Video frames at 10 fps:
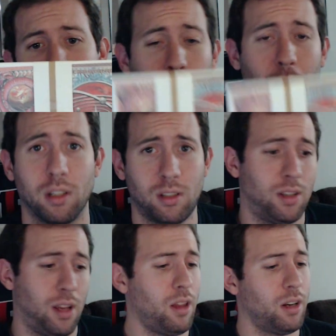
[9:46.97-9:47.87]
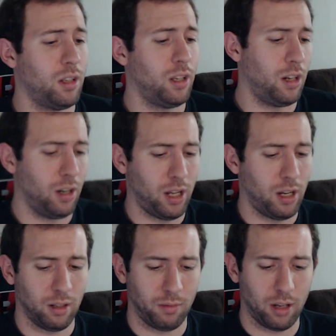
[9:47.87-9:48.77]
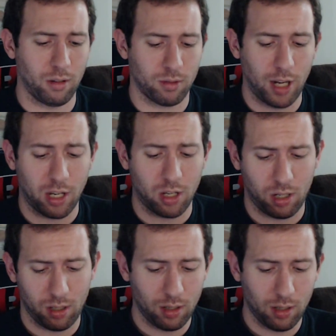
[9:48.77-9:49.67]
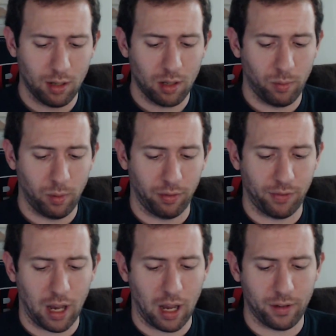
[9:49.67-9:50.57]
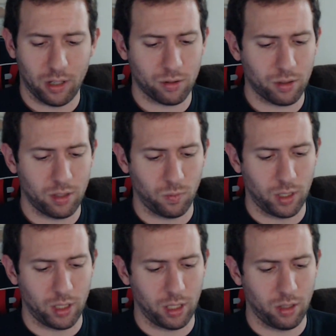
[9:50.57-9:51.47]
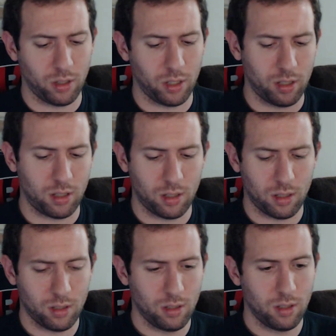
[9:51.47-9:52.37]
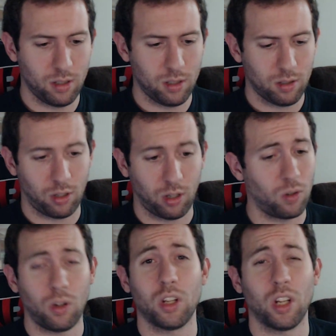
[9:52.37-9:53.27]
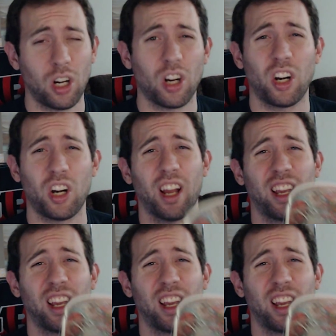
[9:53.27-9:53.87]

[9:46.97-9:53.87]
But I'm gonna sell it on the internet and get rich. We have 500s, 100s, cold hard